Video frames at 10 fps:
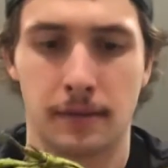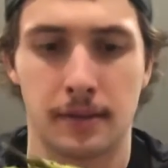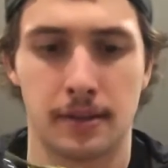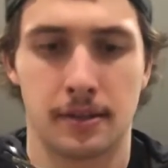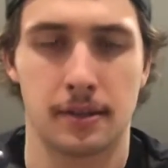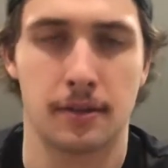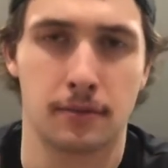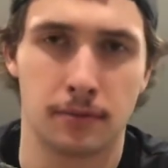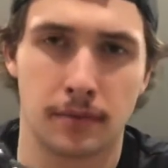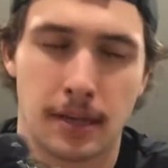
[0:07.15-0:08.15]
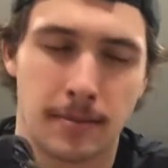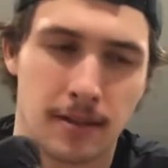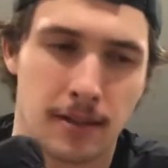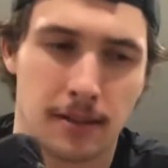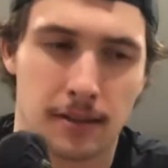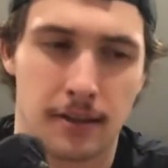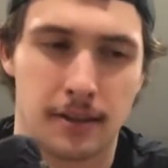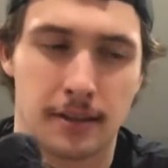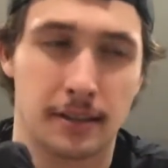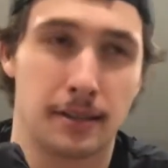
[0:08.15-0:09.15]
doesn't know who Damian Lillard is,
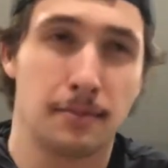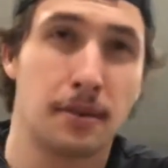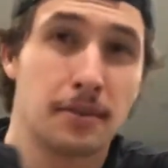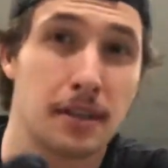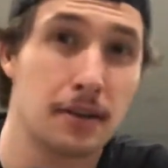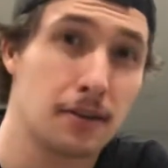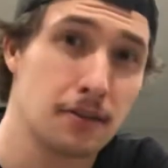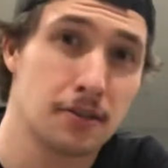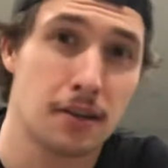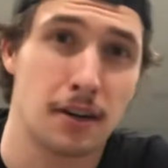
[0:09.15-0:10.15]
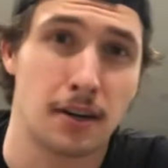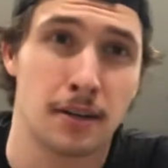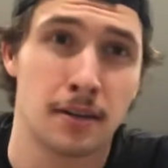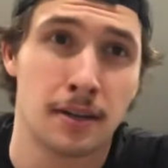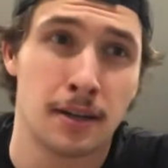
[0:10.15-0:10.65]
he's a multi-all-star